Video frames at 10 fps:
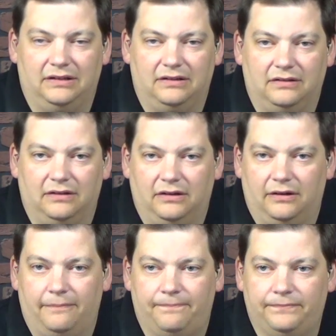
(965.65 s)
It's
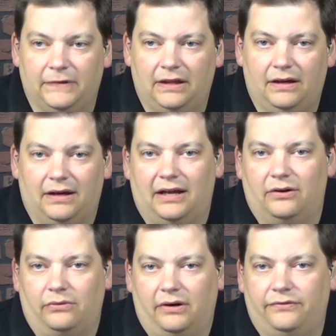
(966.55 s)
kind of
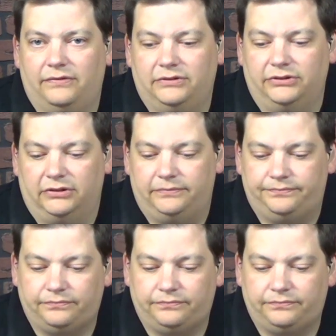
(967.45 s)
rough. So